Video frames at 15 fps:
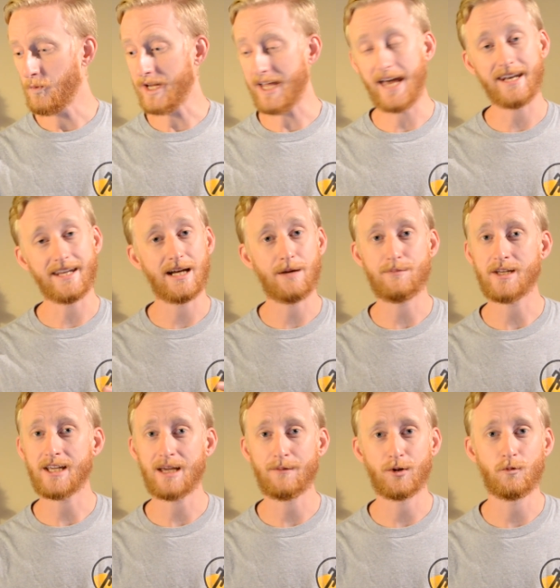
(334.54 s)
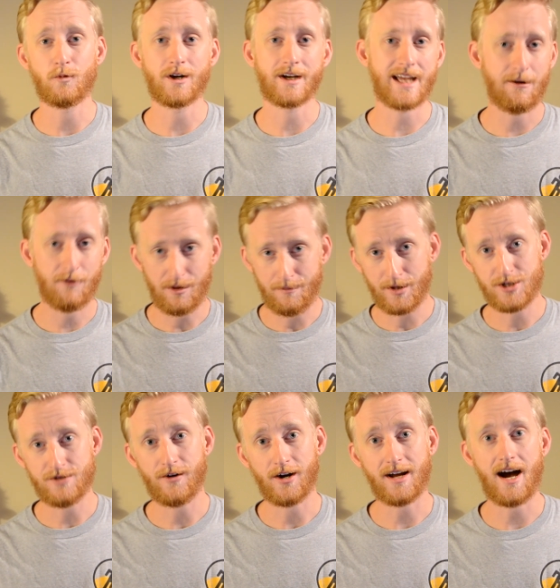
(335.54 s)
We ended up being able to work out with a
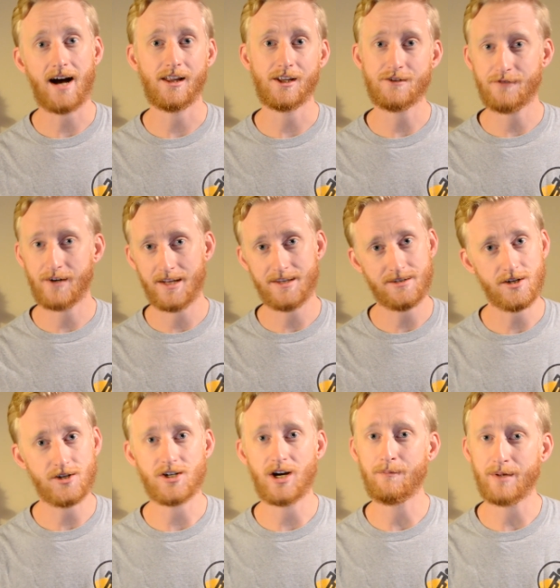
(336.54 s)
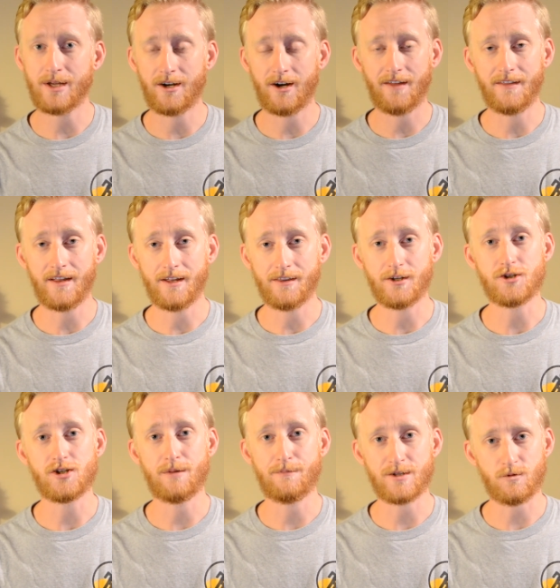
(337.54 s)
bunch of our college friends to jump in on the, the
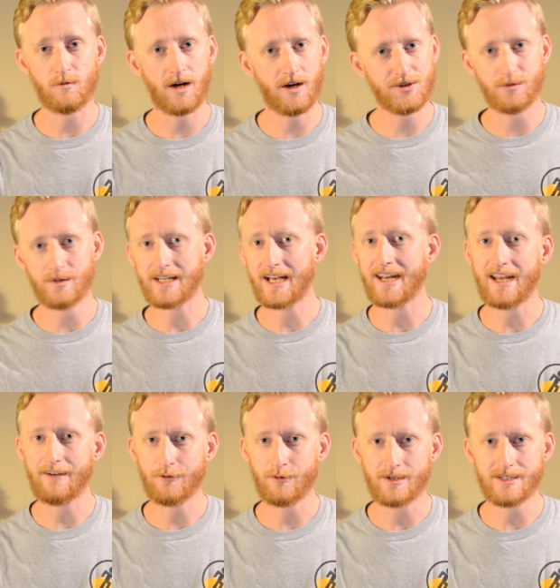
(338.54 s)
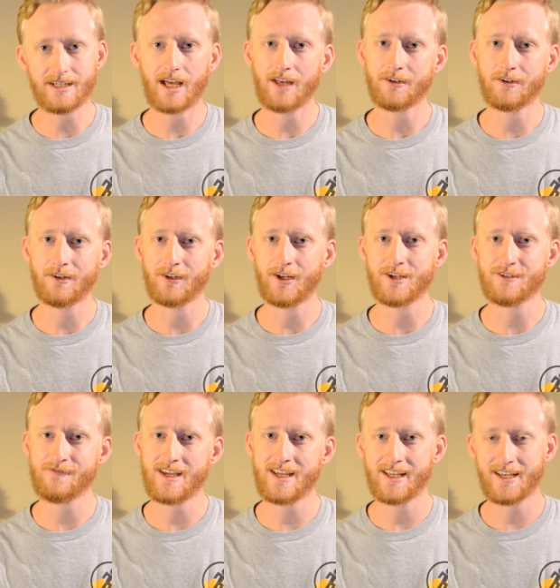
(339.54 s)
trip as well, so we got everyone together in
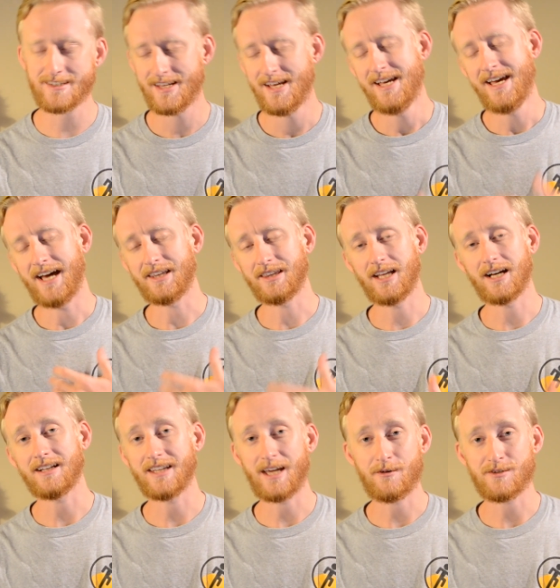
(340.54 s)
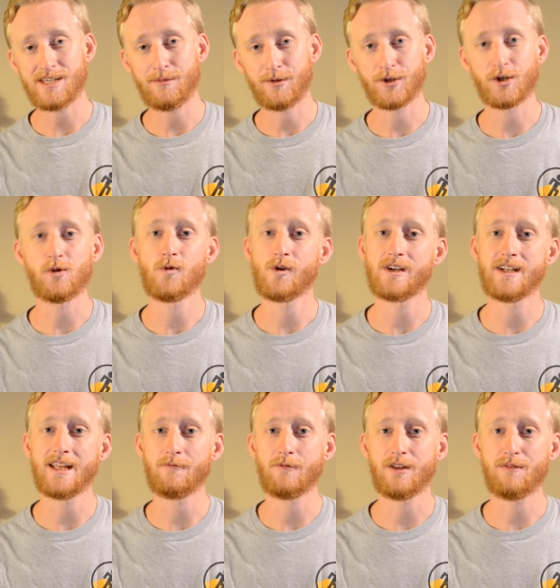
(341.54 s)
Las Vegas, and luckily I was able to
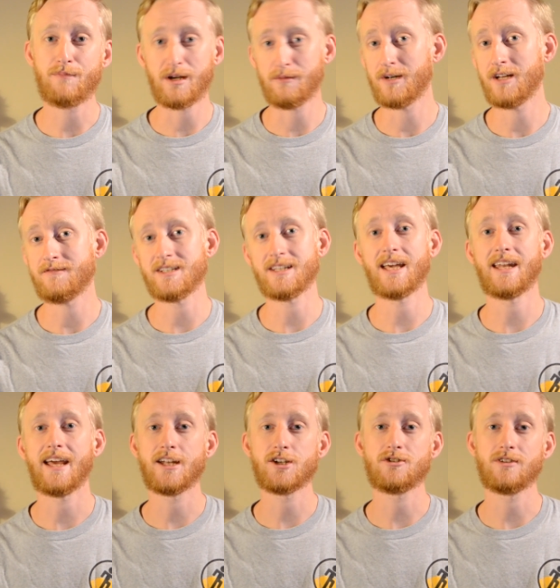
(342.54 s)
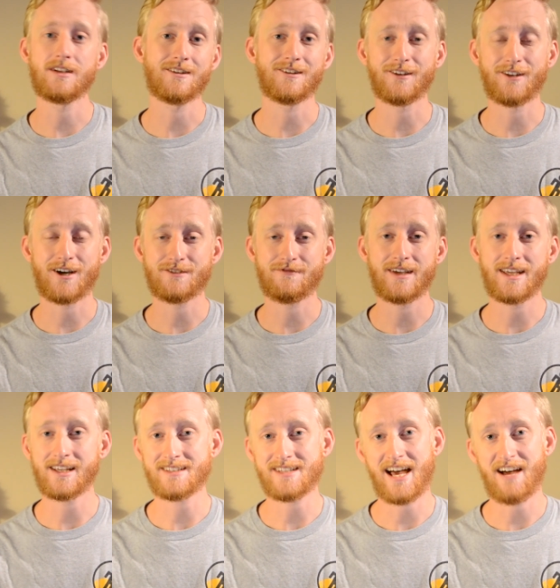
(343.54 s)
coordinate with BibRave to get entry into the Las
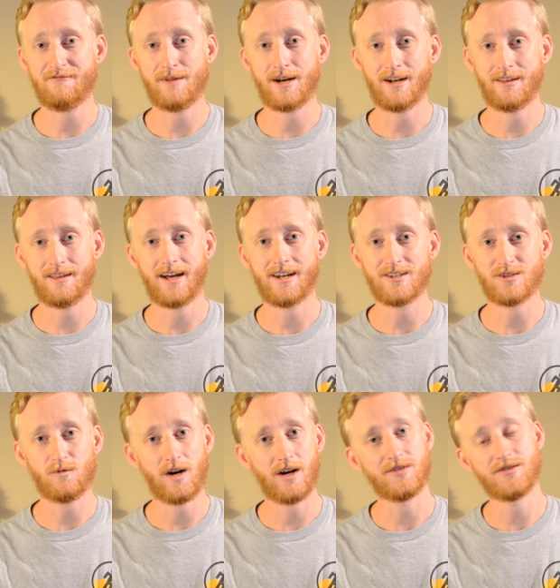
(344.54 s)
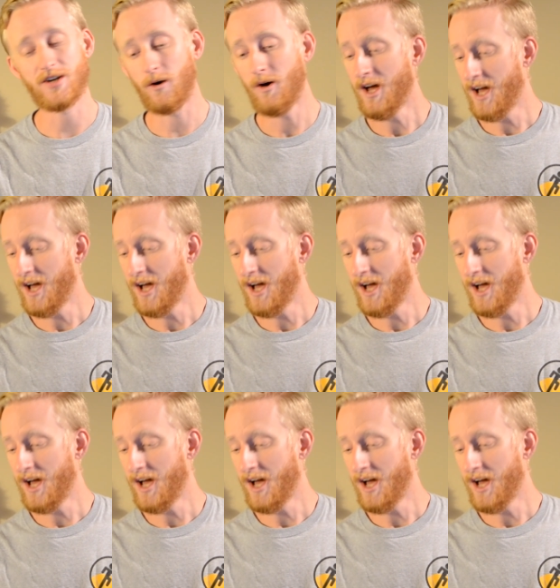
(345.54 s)
Vegas Half Marathon as well. So